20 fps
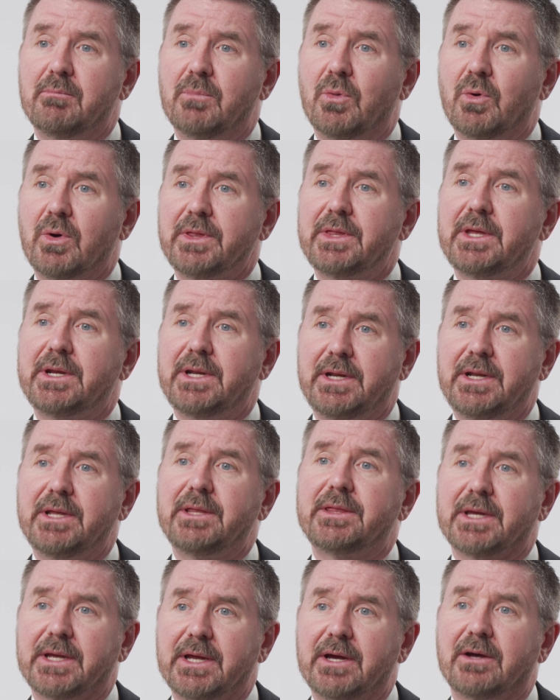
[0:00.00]
More than
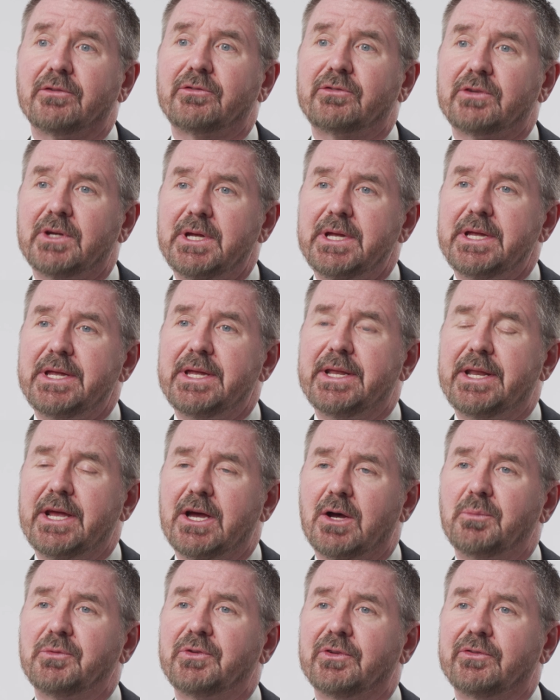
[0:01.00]
anything else, it
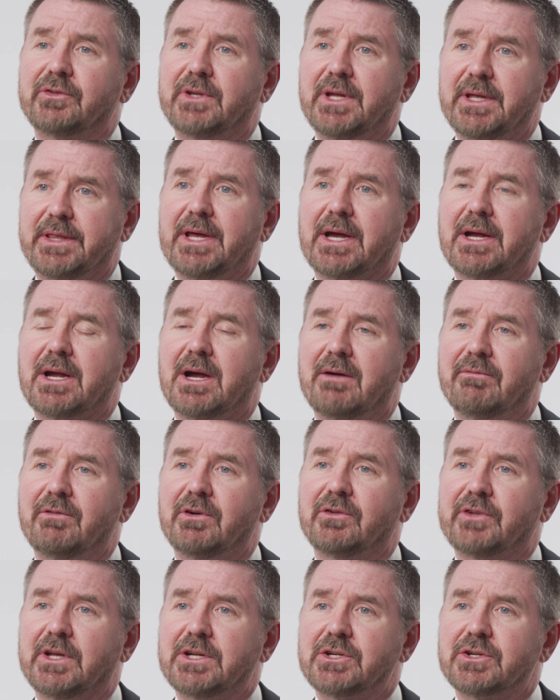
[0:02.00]
helps us get that
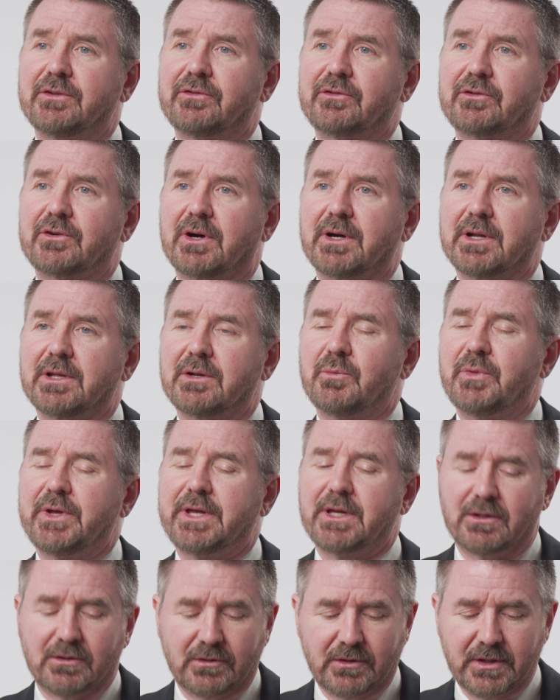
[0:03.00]
conversation started.
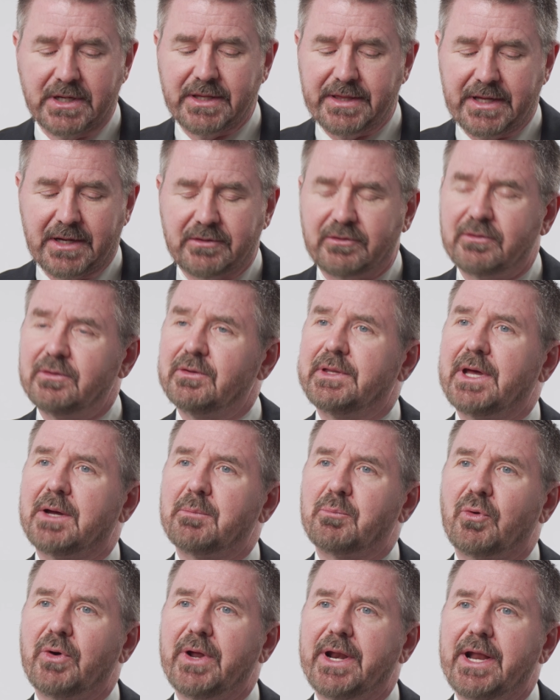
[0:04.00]
We can look at that
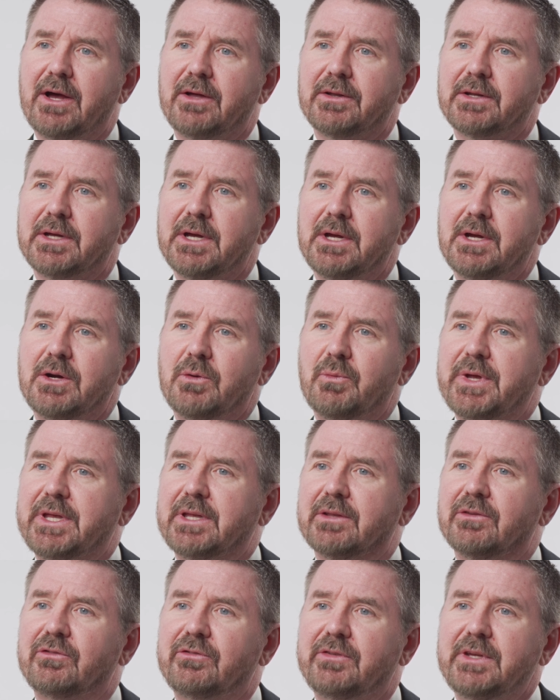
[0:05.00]
that printout, we
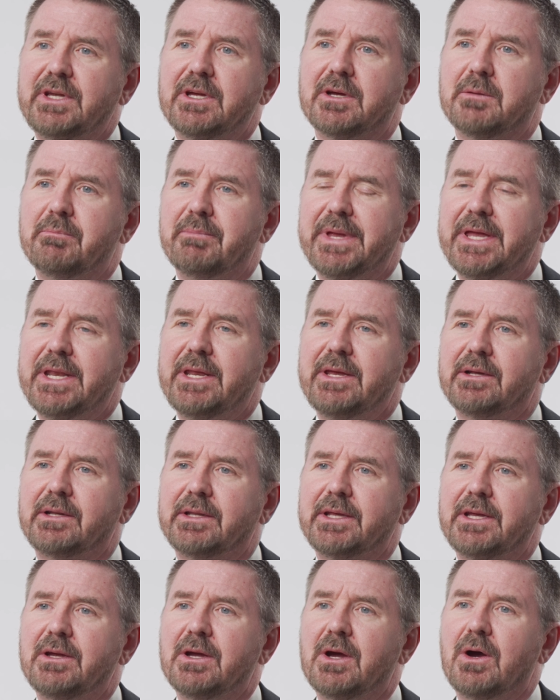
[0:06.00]
can see
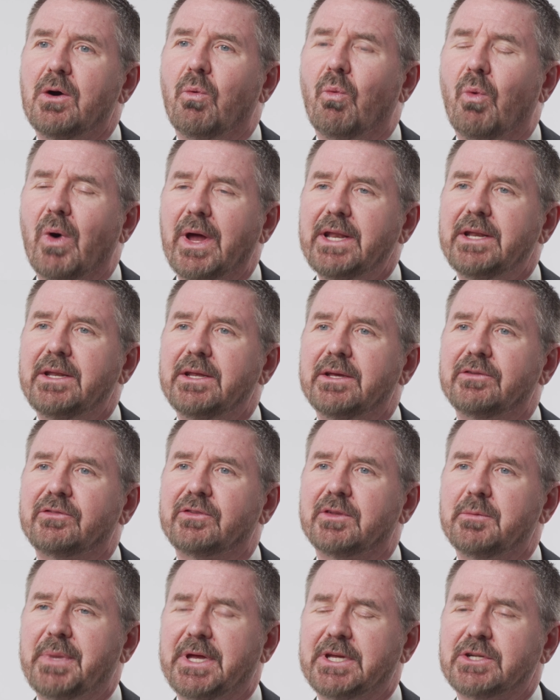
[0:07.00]
immediately what it
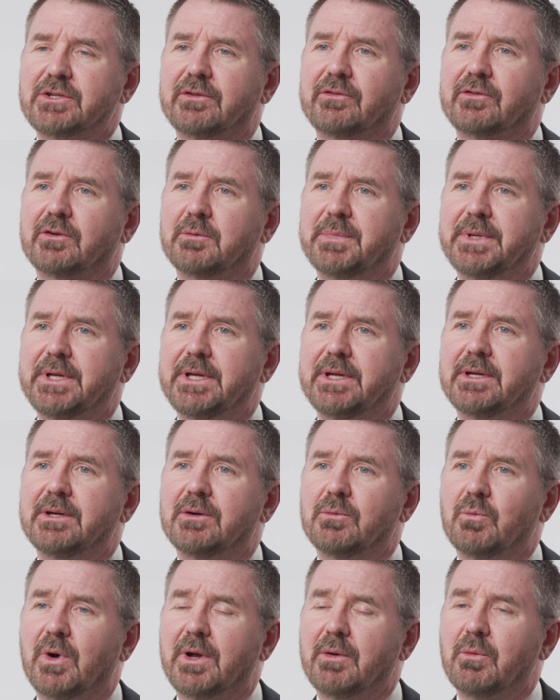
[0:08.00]
is that patients are being
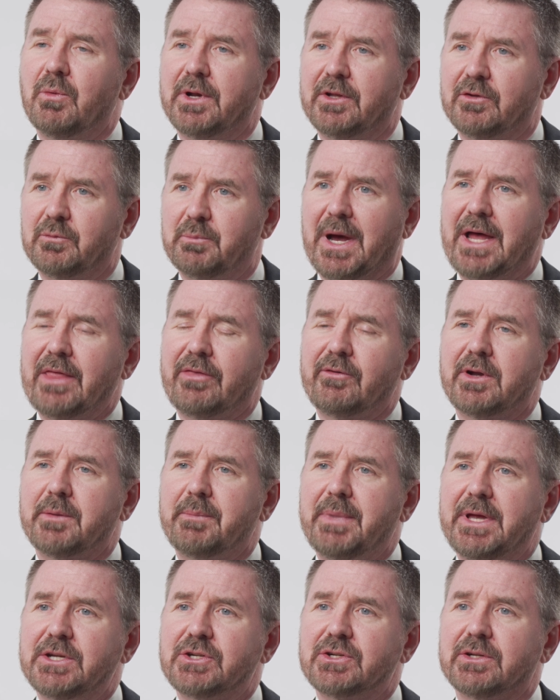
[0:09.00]
what what is
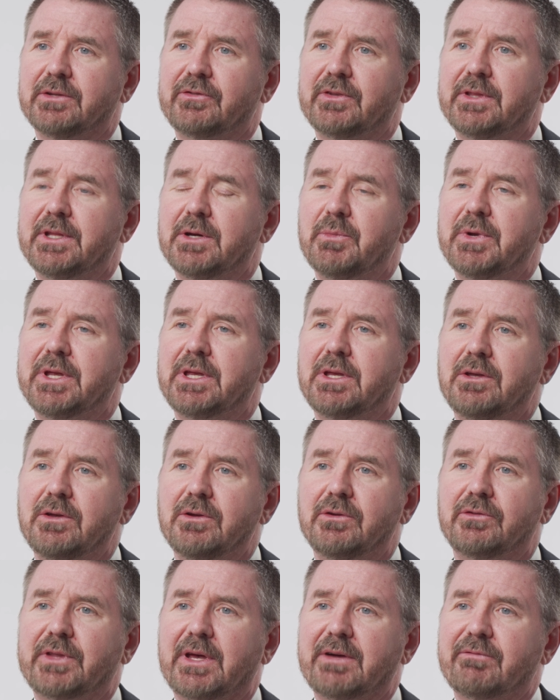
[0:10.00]
bothering patients and then we can
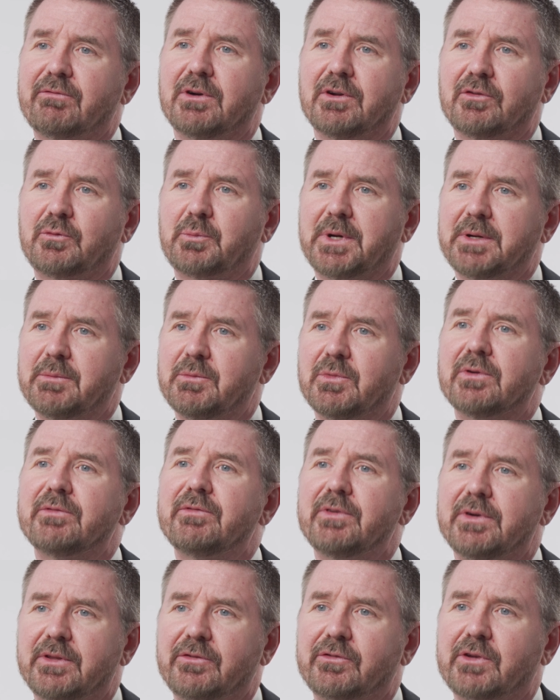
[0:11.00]
use that for a
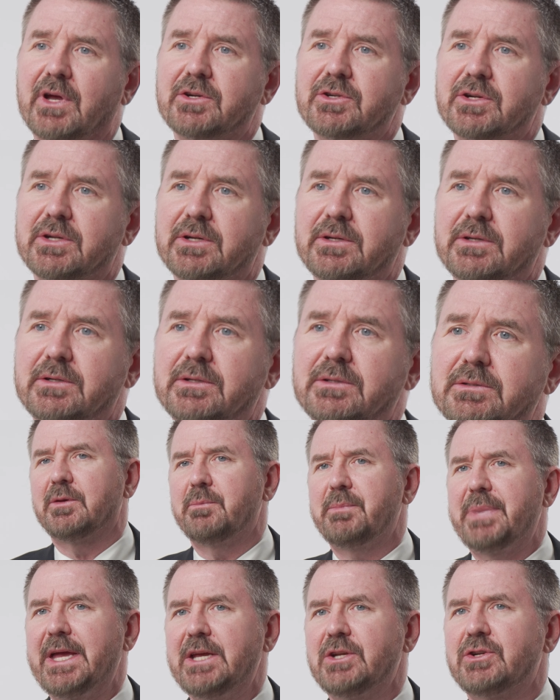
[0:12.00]
springboard for discussion
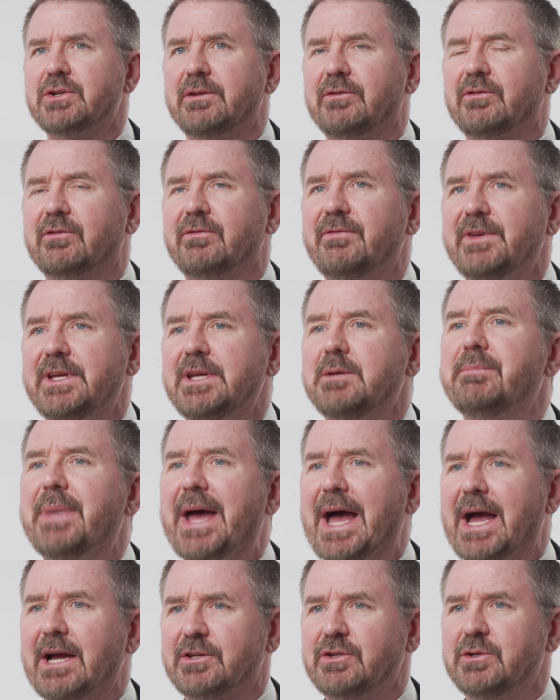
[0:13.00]
the patients feed
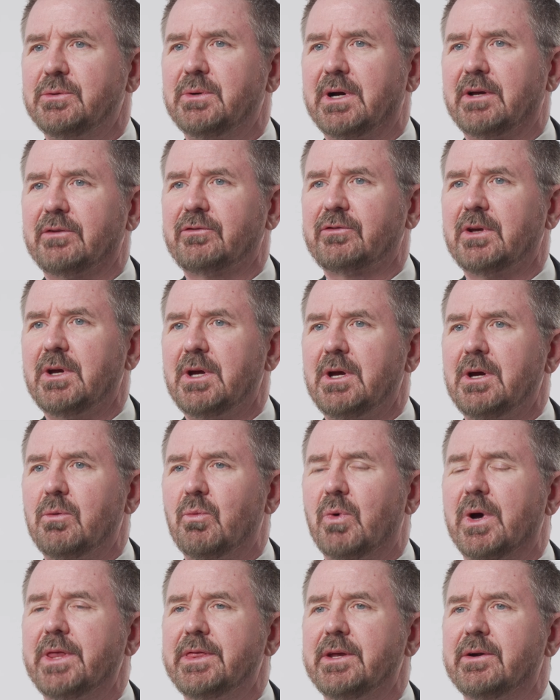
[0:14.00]
back to us
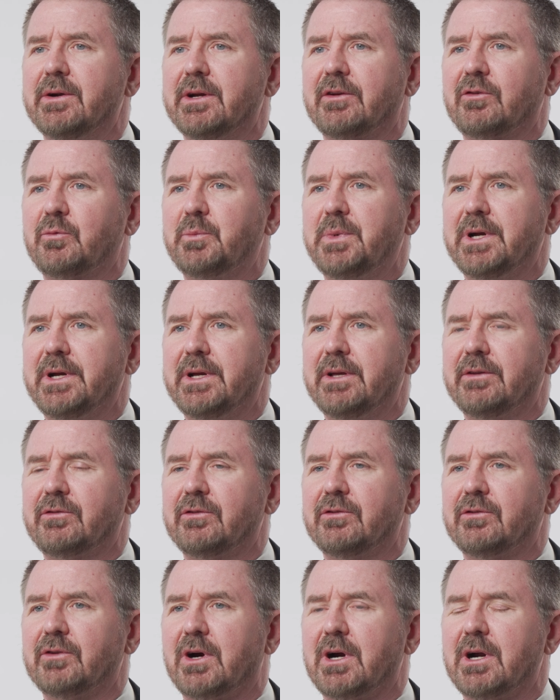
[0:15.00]
what their
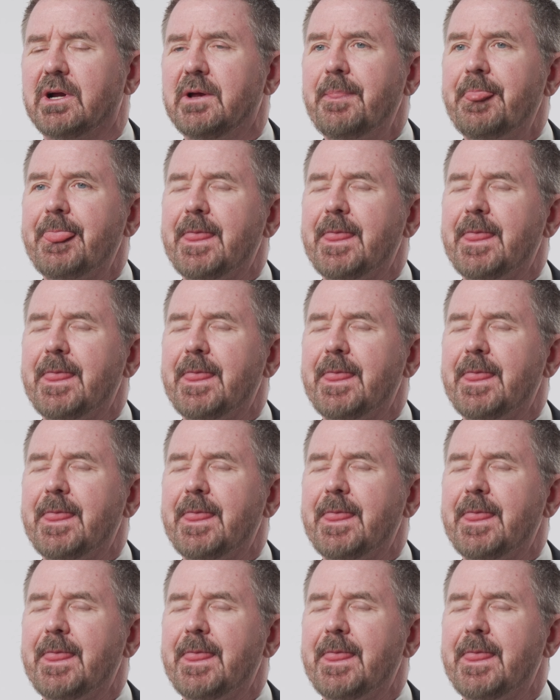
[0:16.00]
experiences are.